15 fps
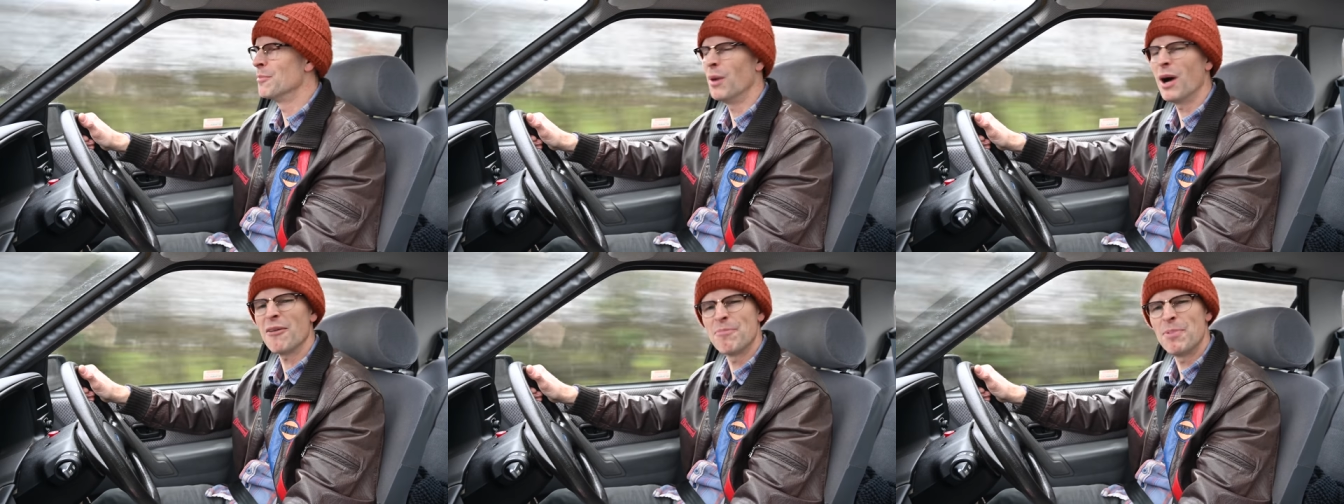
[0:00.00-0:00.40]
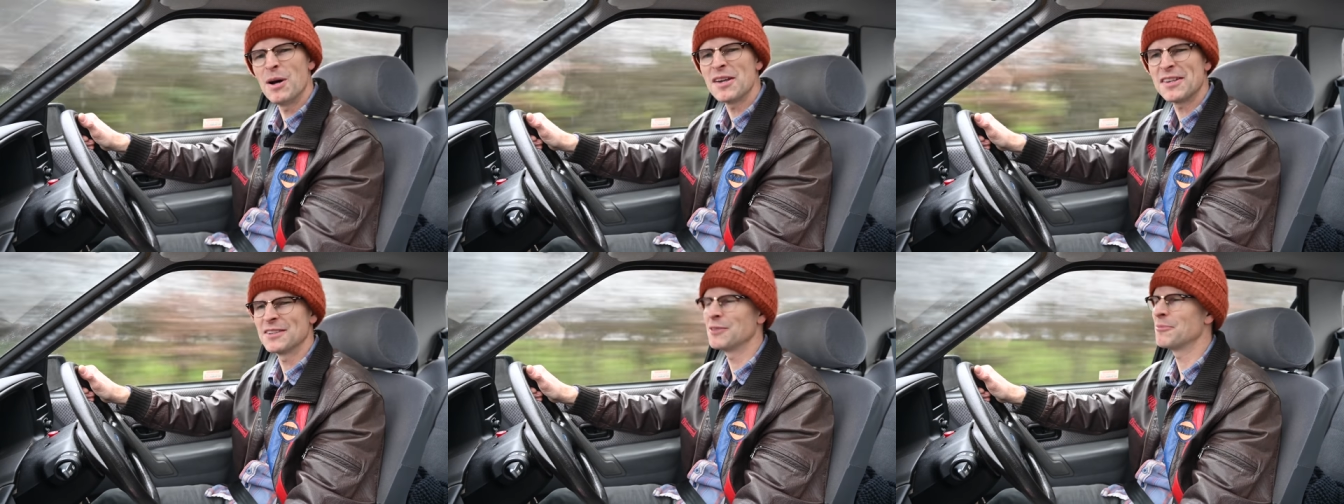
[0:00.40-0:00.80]
My
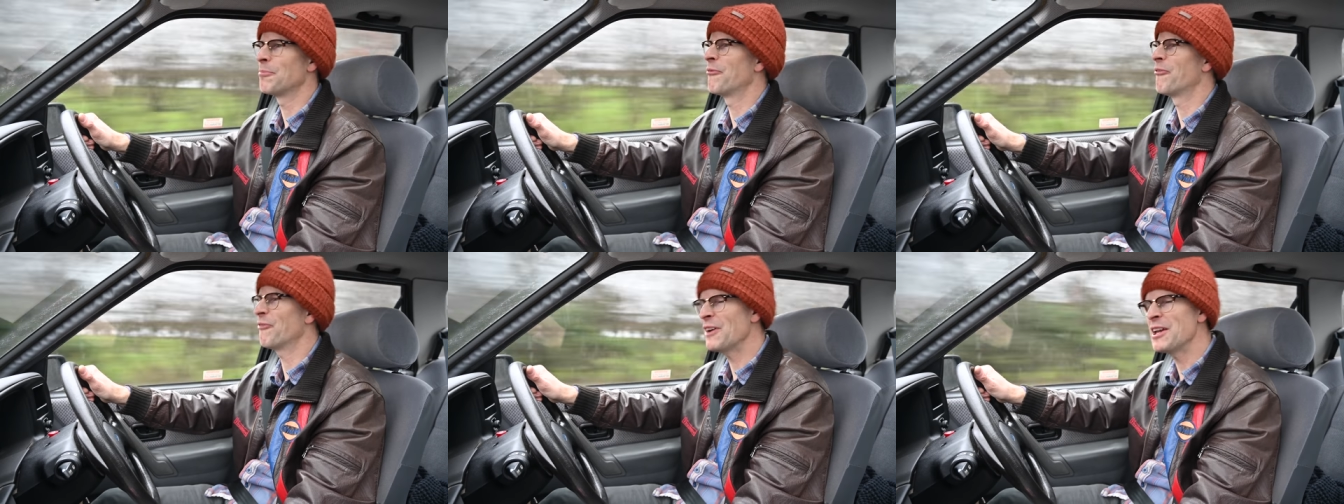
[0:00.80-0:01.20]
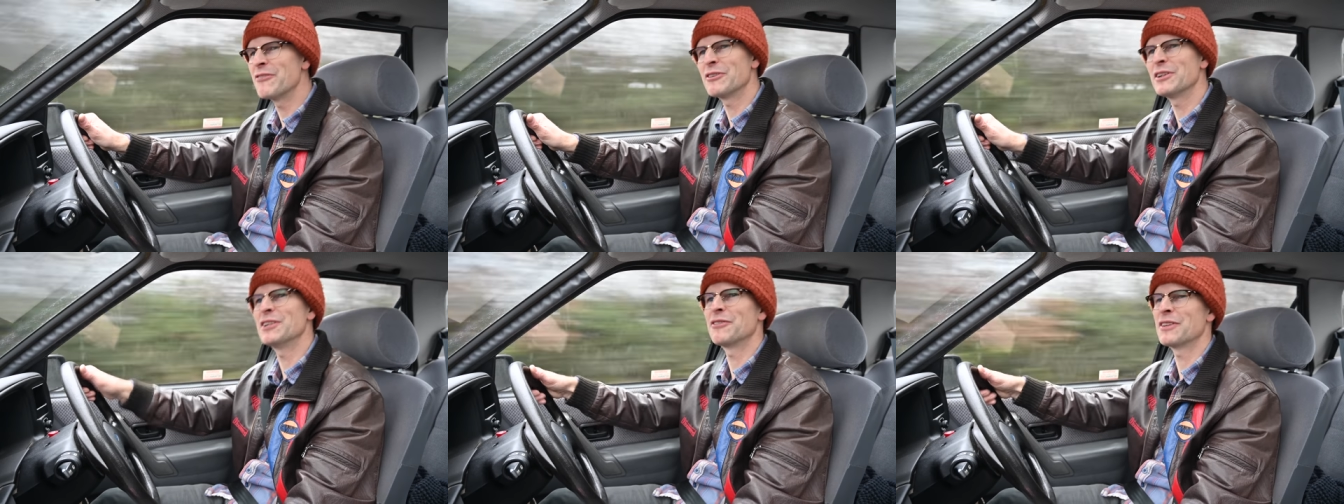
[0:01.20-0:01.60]
personal
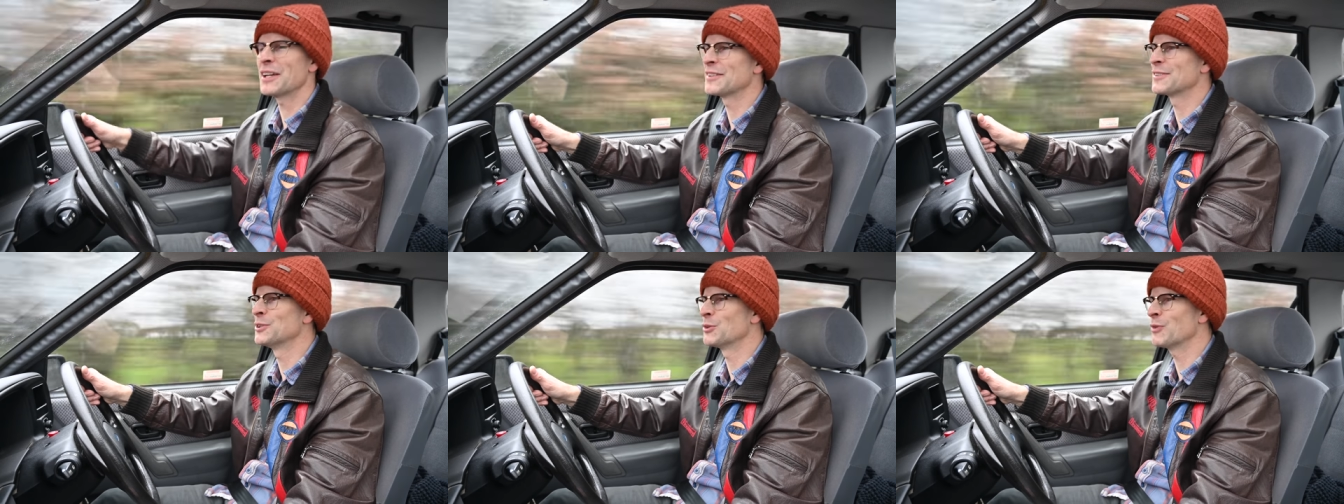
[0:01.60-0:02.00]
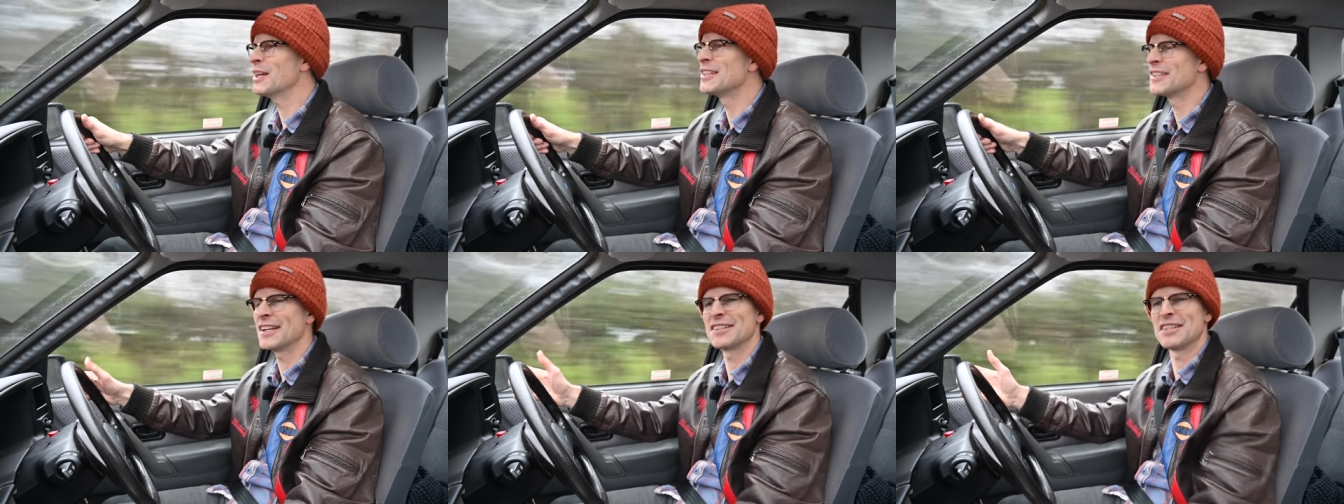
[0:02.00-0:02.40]
favourite of the Escort
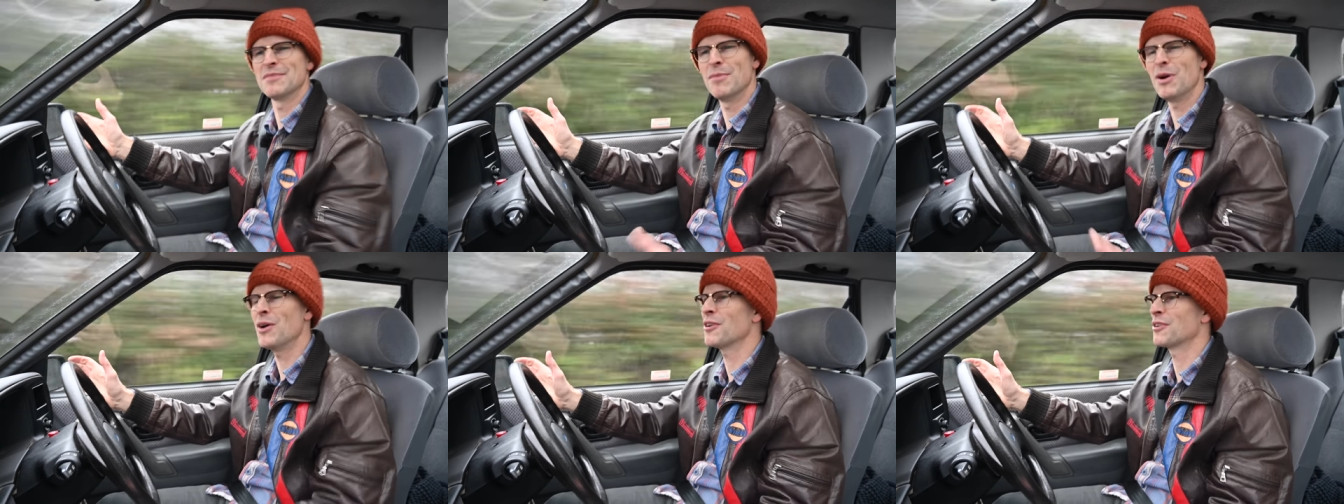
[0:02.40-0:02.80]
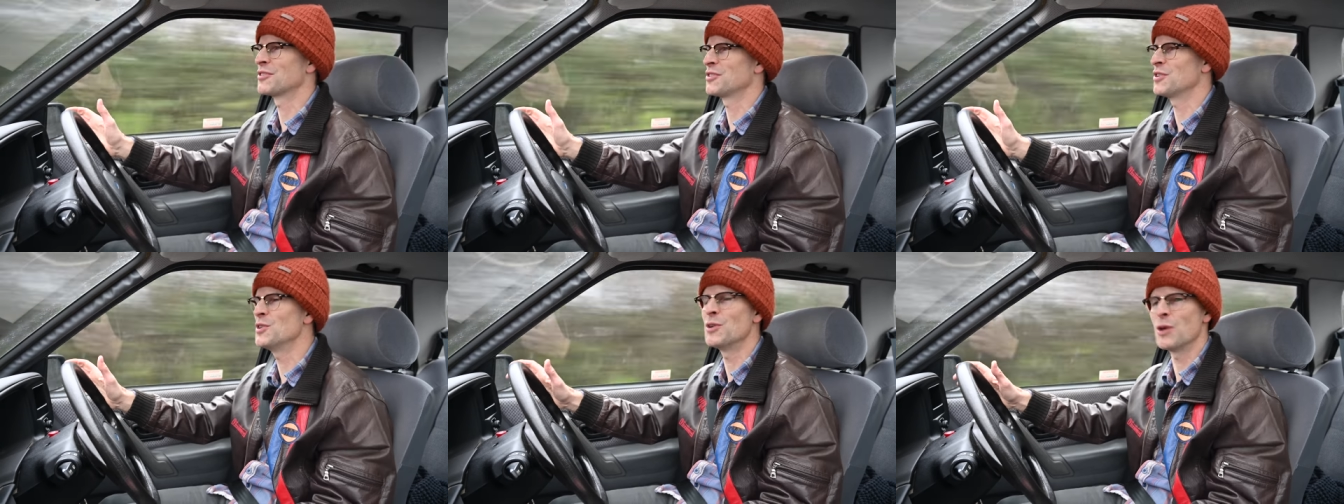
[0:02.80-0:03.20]
range, actually, the Mark
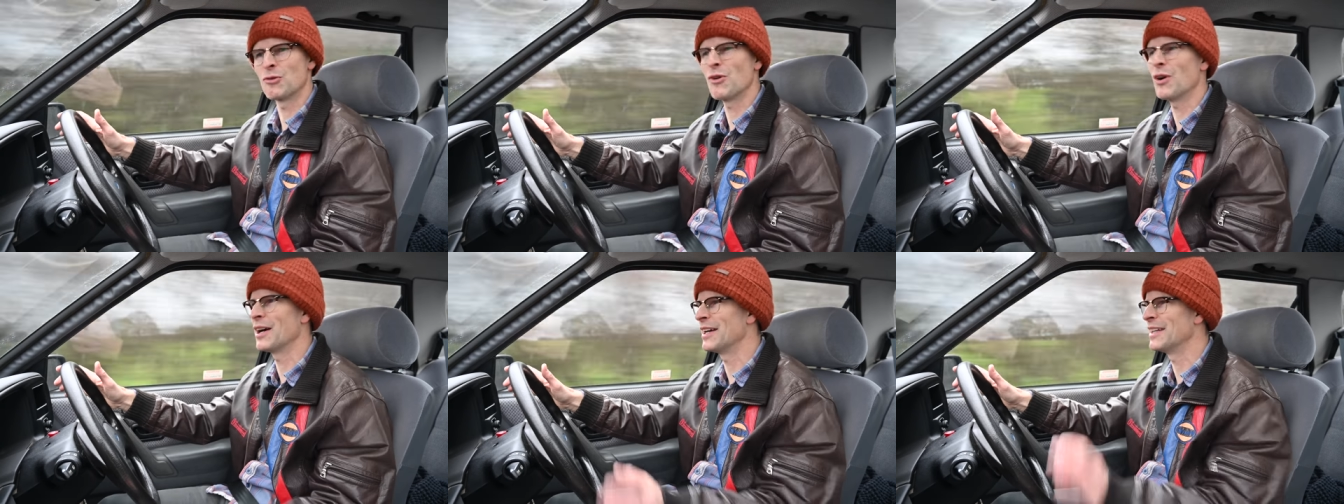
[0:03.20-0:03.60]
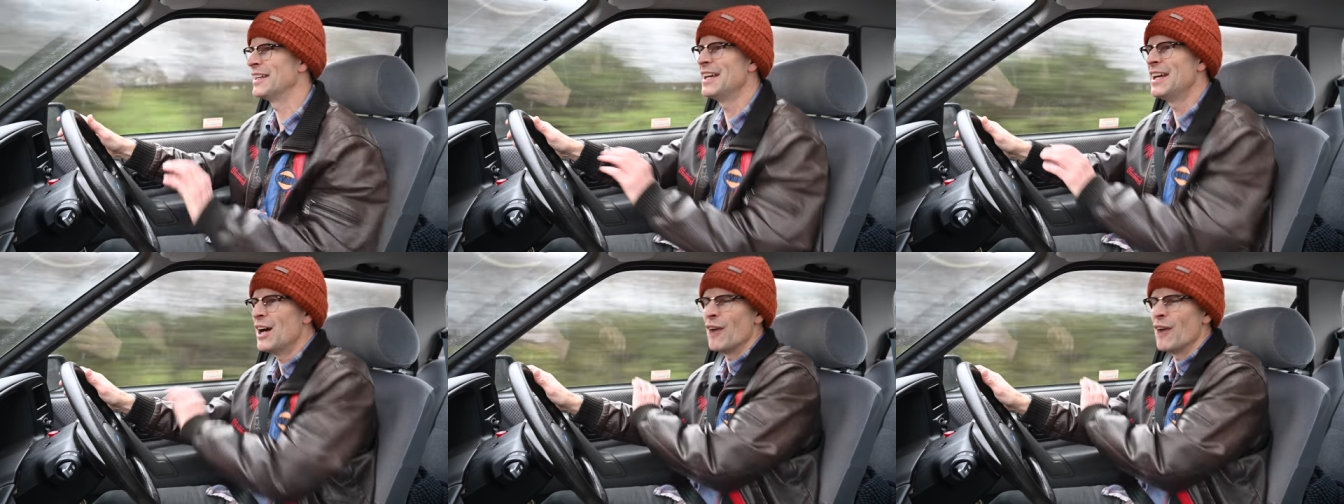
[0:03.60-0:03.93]
II Orion.